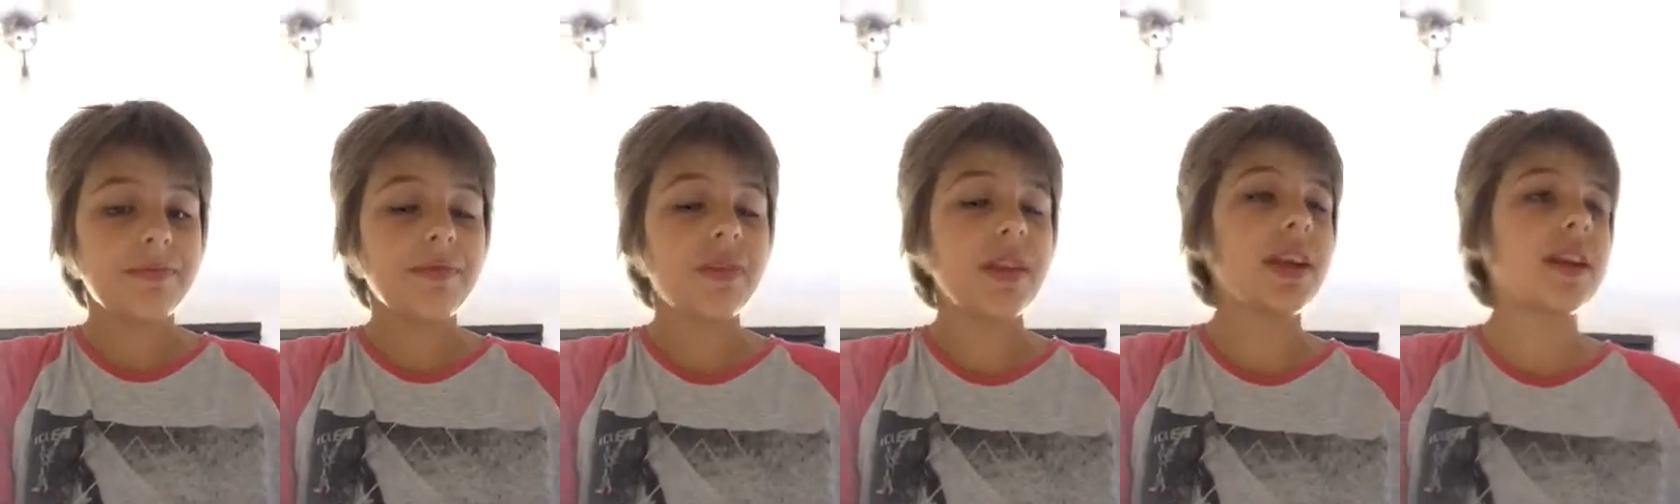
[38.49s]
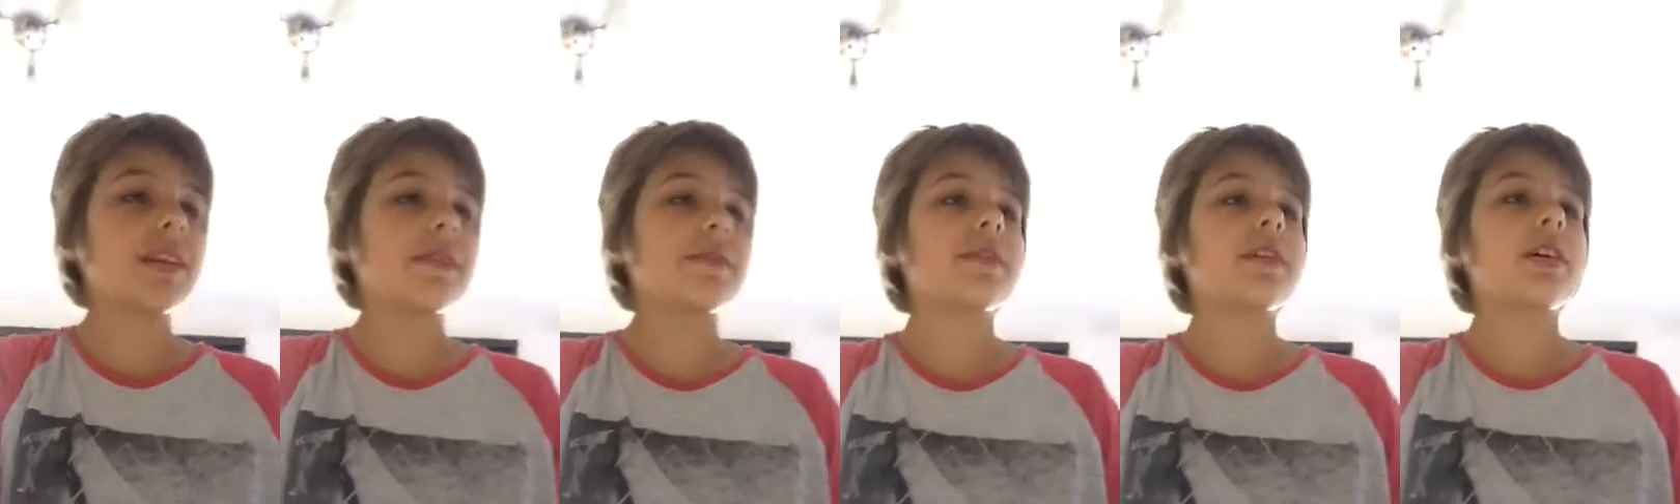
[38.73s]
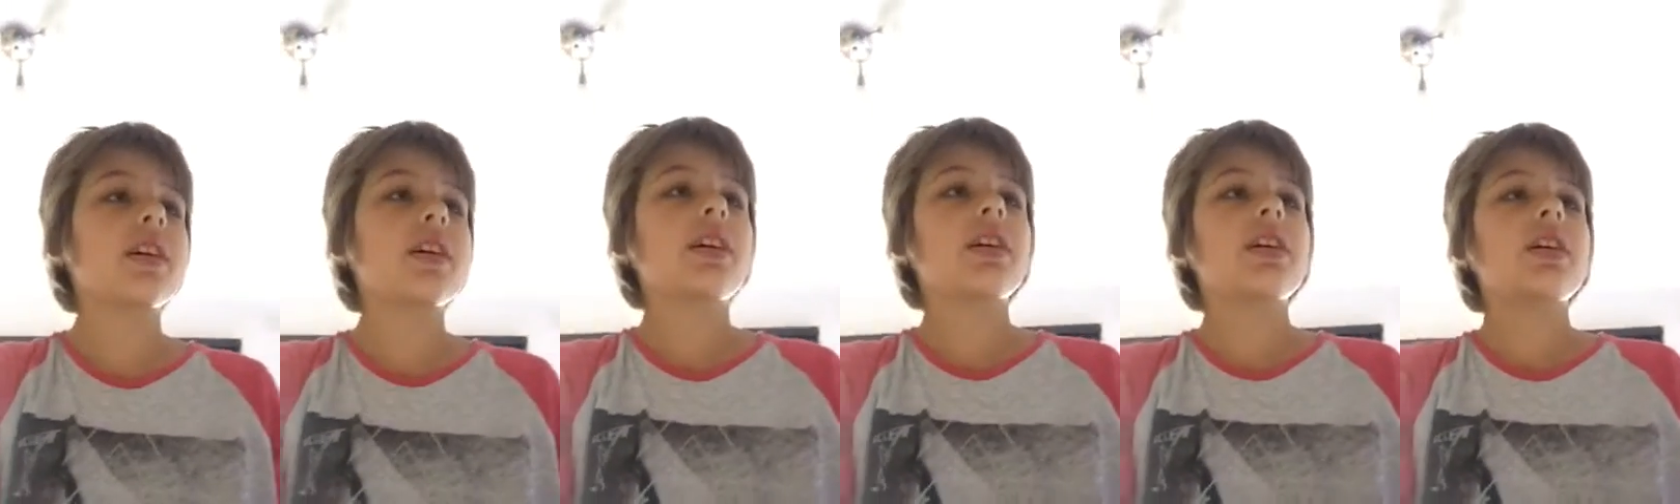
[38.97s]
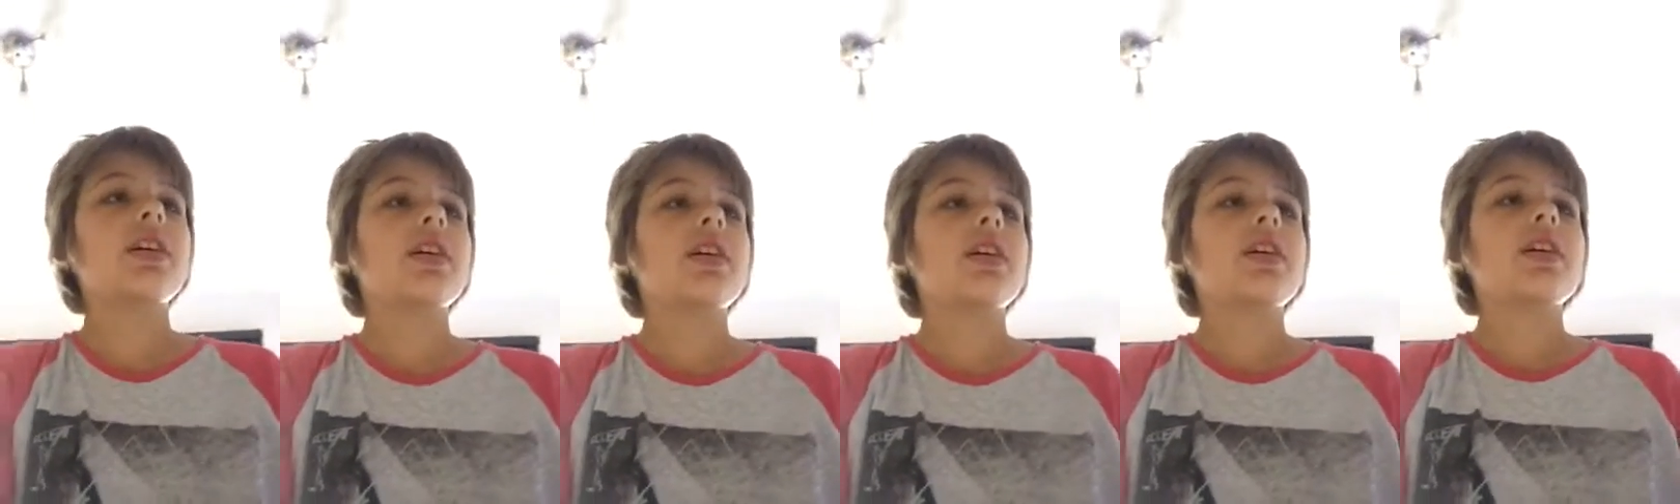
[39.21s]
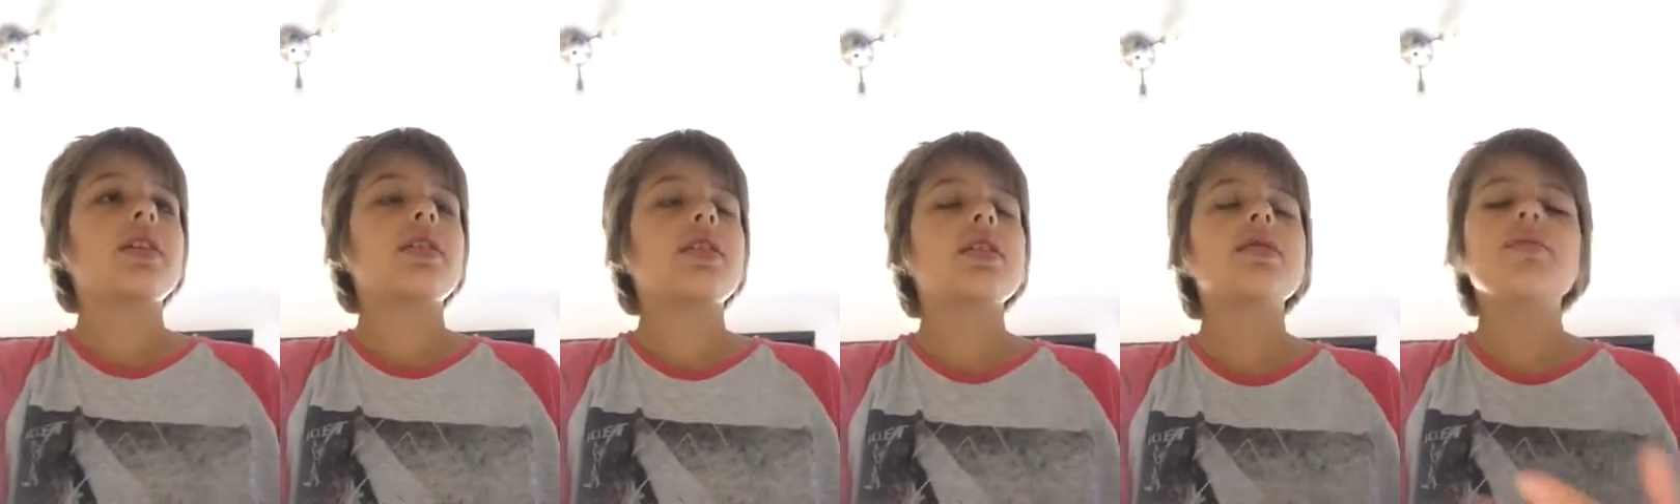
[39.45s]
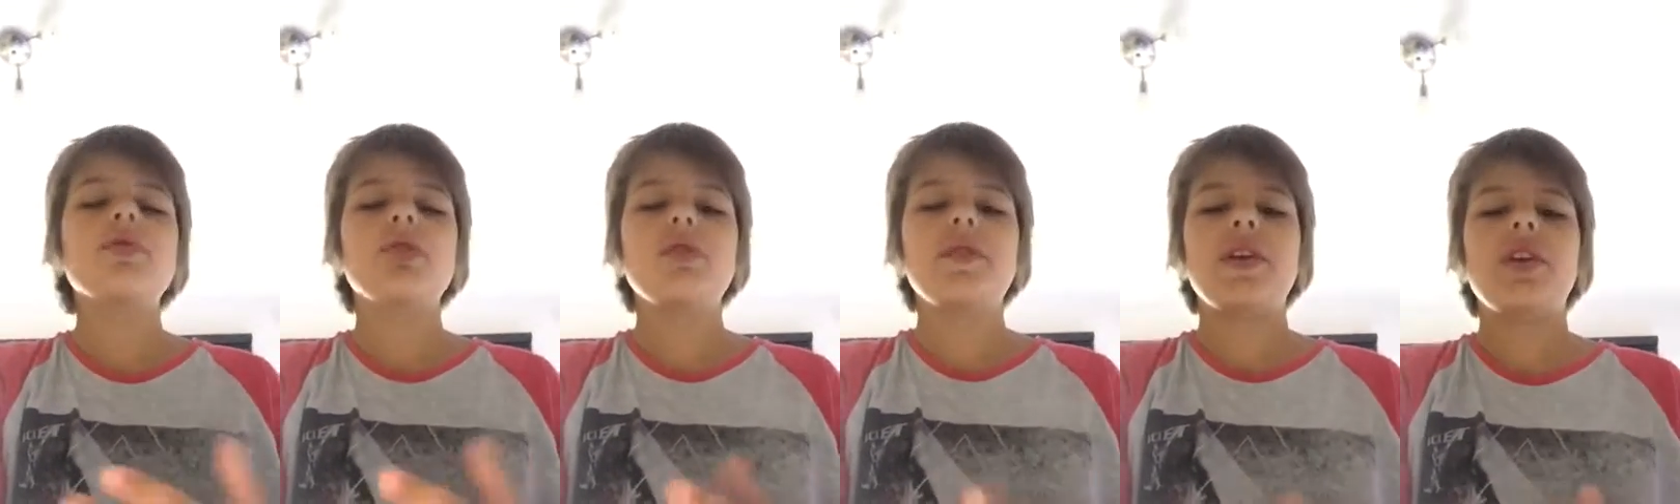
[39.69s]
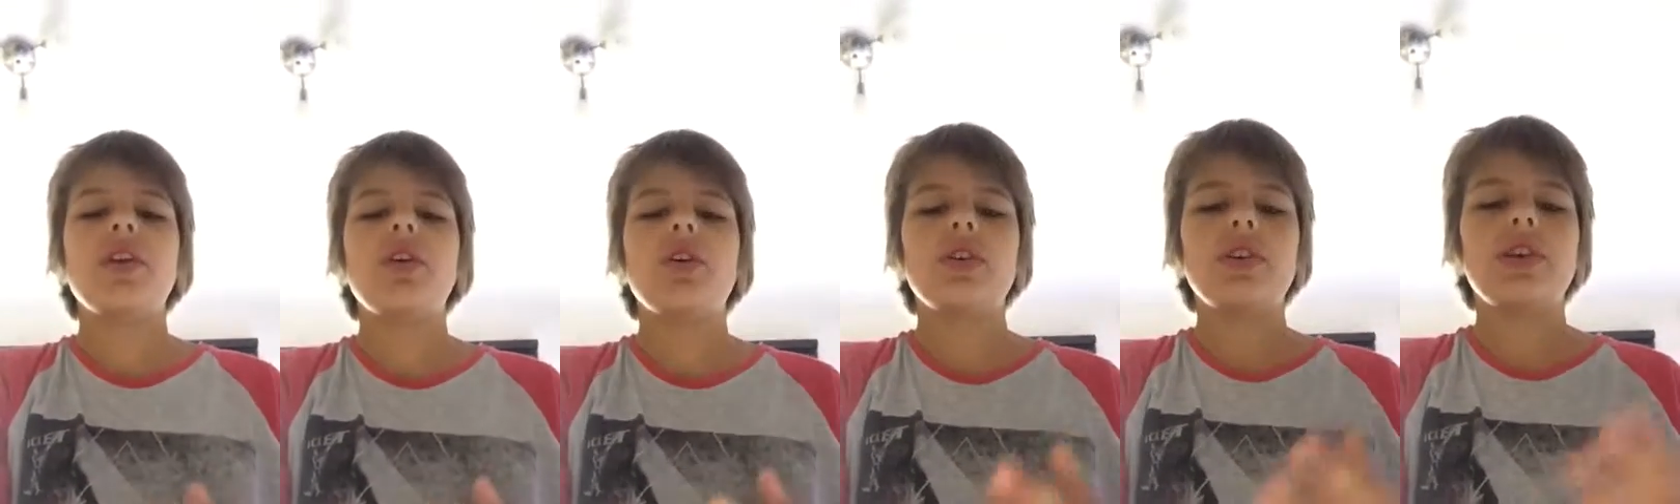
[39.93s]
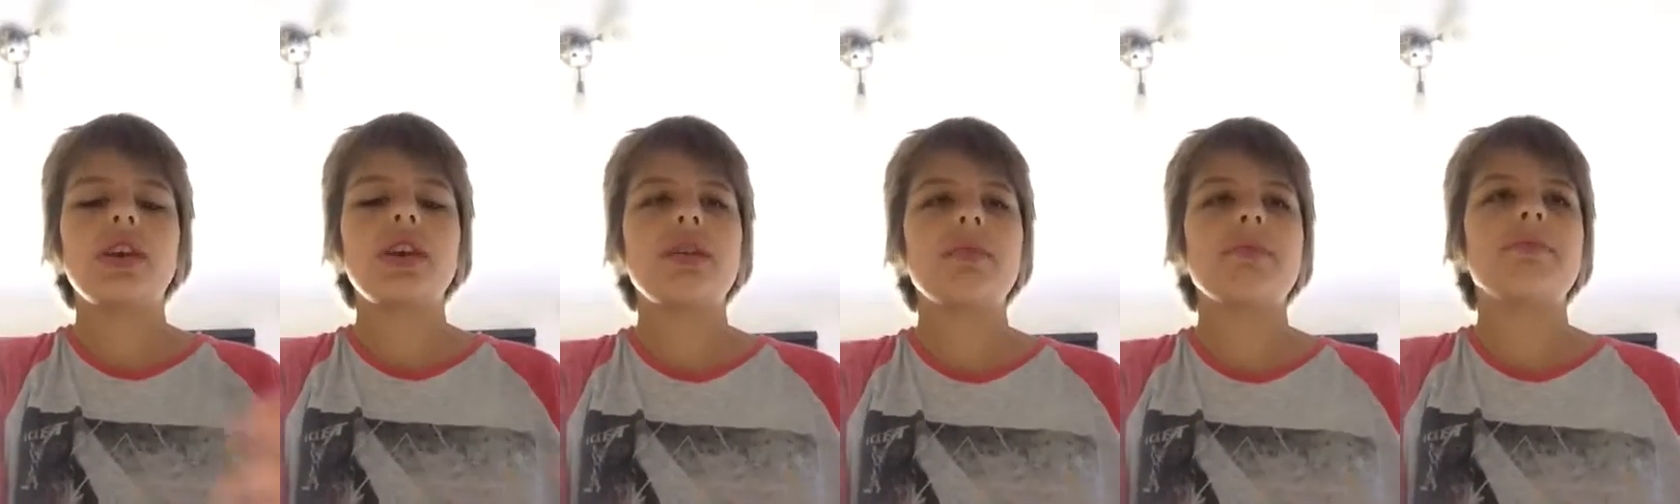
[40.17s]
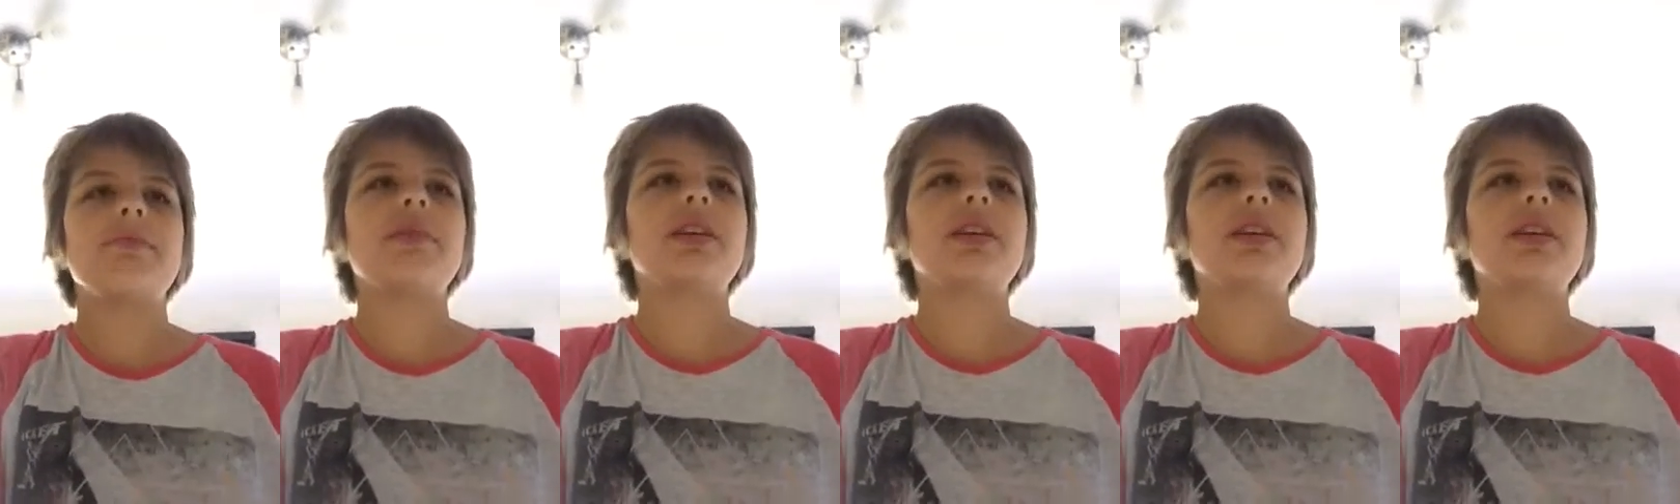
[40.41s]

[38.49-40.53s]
And the movie, not him,